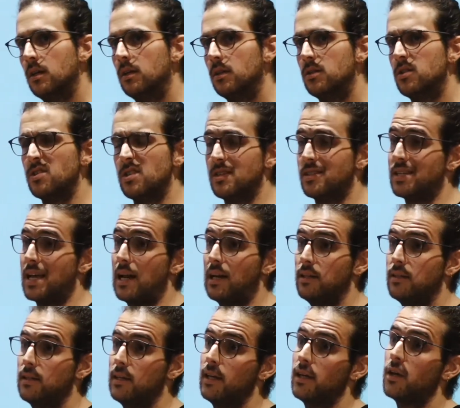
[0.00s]
Does it
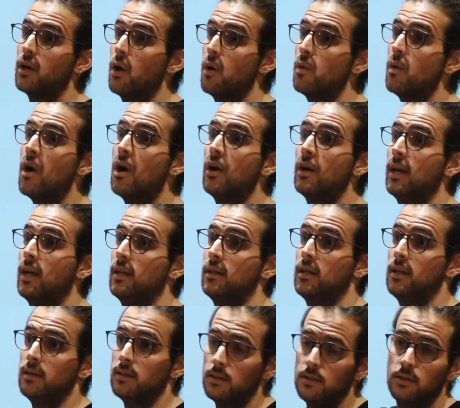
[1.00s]
silently go on
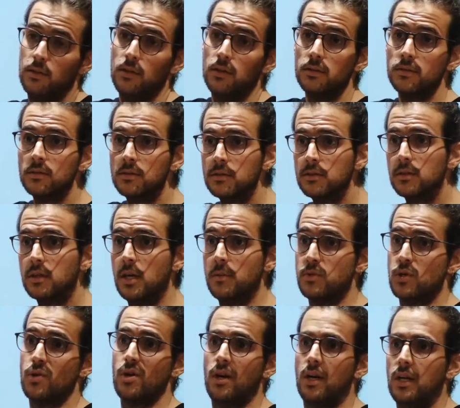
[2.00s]
and
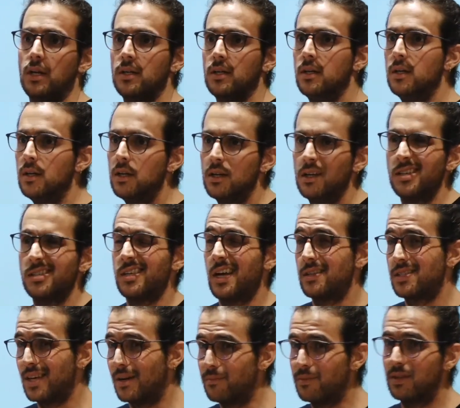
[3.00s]
keeps running? Is
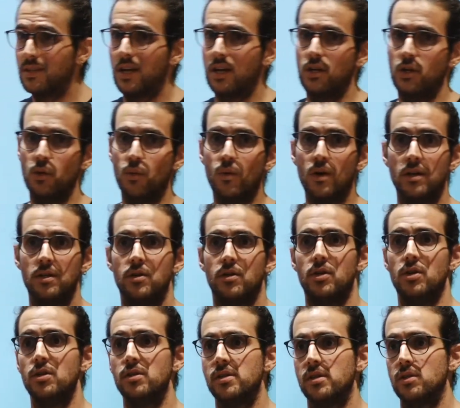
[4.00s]
that something that you want your
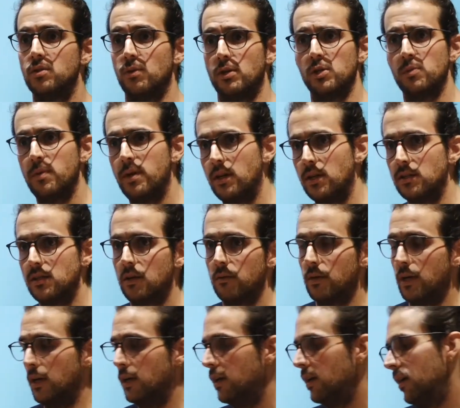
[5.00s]
users to experience that
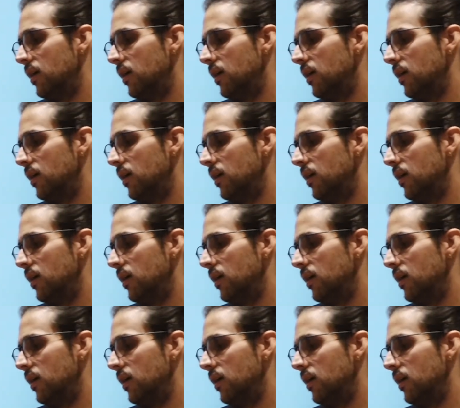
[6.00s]
way?